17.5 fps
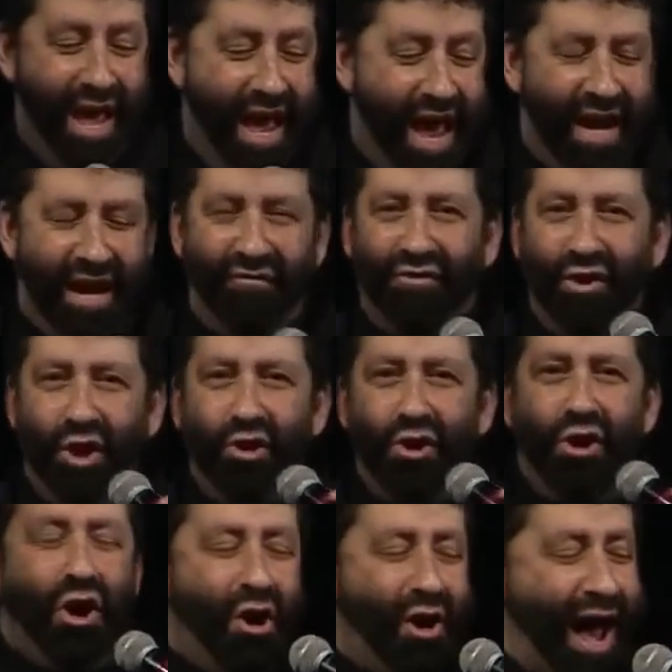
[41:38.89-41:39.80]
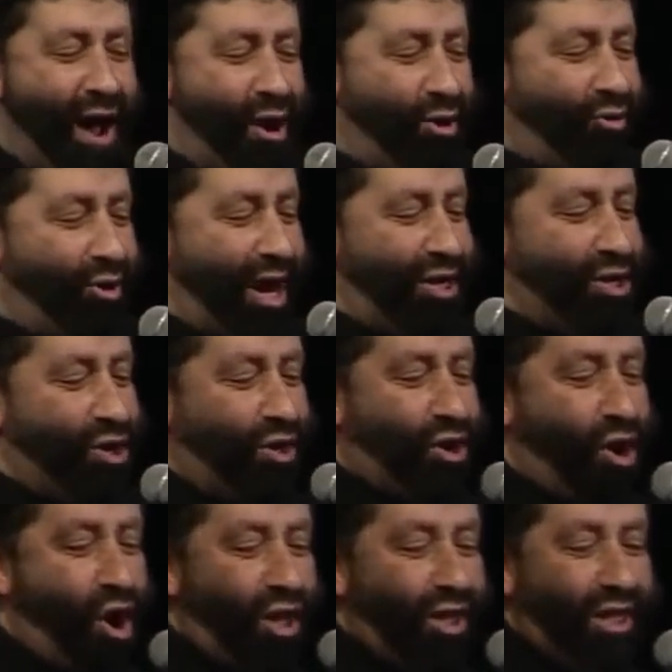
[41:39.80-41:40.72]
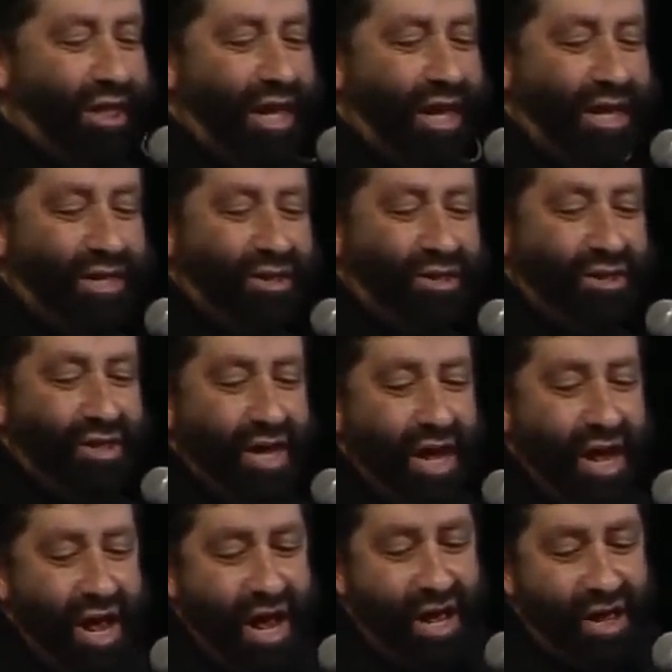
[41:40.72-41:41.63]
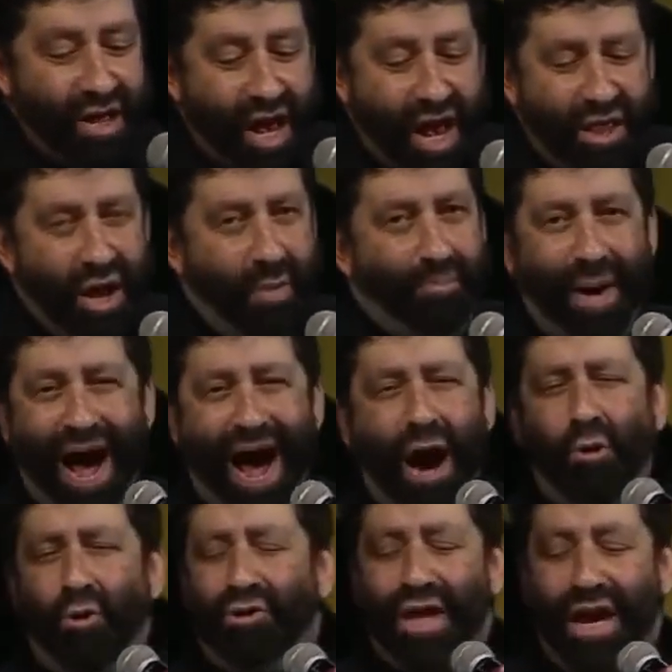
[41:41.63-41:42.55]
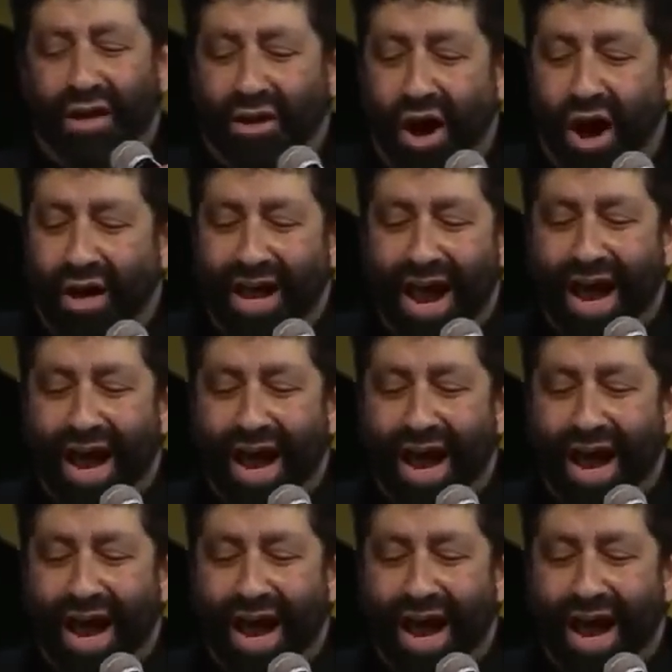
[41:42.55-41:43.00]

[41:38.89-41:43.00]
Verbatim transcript: And if you don't know how great your calling is and the power that God